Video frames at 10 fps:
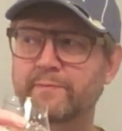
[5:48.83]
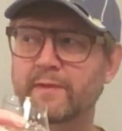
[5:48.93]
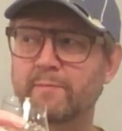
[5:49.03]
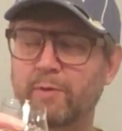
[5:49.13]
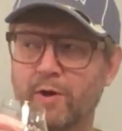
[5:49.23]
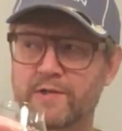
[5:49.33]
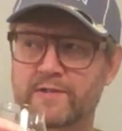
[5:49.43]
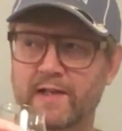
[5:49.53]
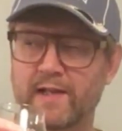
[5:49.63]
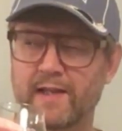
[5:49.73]

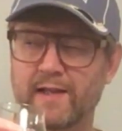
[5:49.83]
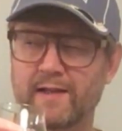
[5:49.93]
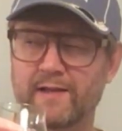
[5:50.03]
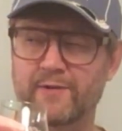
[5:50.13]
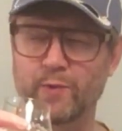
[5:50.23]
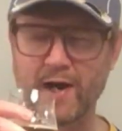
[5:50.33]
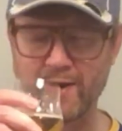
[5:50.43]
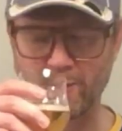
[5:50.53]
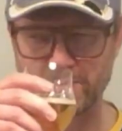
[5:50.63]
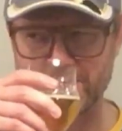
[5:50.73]
partially dry
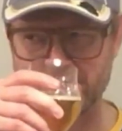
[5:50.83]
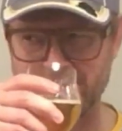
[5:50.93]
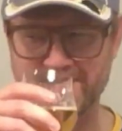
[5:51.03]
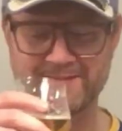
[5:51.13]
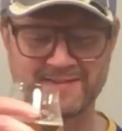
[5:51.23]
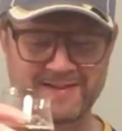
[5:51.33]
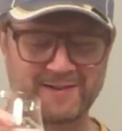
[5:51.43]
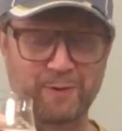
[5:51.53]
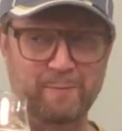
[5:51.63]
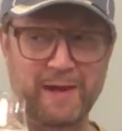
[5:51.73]
hopped
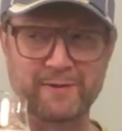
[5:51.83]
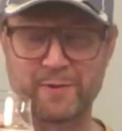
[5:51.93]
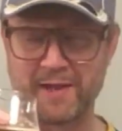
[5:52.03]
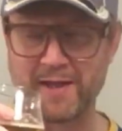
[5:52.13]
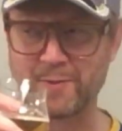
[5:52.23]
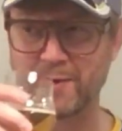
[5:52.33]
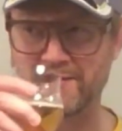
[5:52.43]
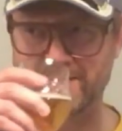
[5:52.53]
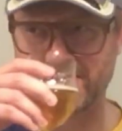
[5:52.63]
compared to the other ones at